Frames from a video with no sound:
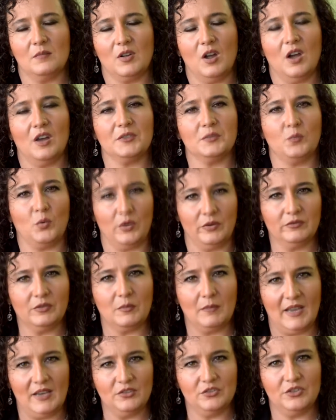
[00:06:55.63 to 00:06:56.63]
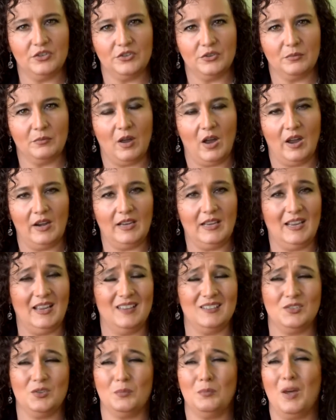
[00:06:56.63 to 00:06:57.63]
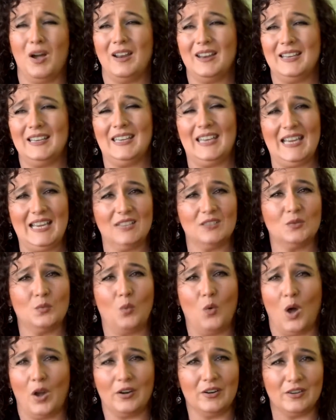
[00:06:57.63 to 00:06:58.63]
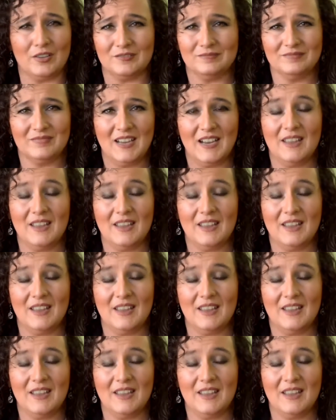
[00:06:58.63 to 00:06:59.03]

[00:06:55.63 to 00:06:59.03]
cause more inflammation in your body. And your body needs water.